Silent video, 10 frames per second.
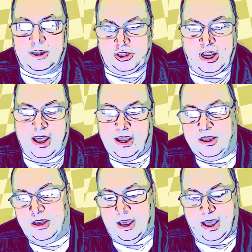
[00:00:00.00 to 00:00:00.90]
share,
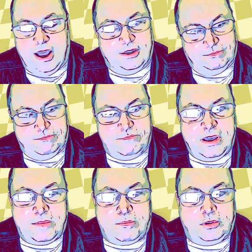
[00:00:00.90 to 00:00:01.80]
and
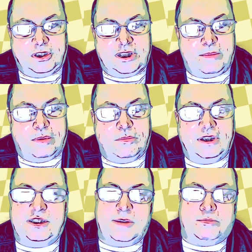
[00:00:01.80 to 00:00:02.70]
maybe put a tip in my
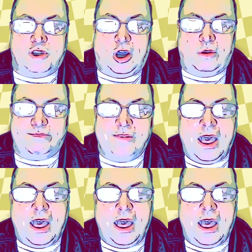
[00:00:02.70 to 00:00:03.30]
tip jar.